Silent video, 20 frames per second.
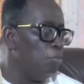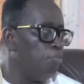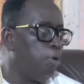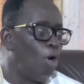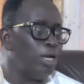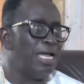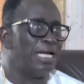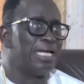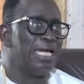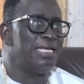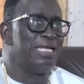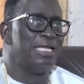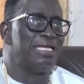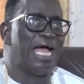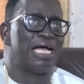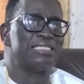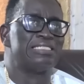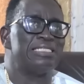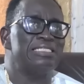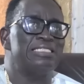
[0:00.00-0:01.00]
born again, it
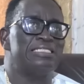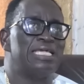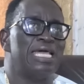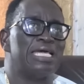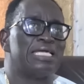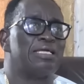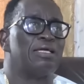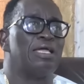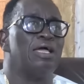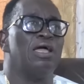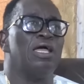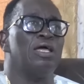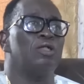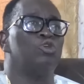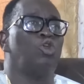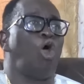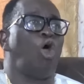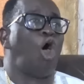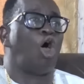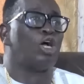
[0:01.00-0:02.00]
doesn't take
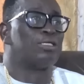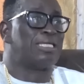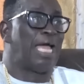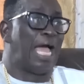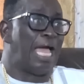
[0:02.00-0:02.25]
long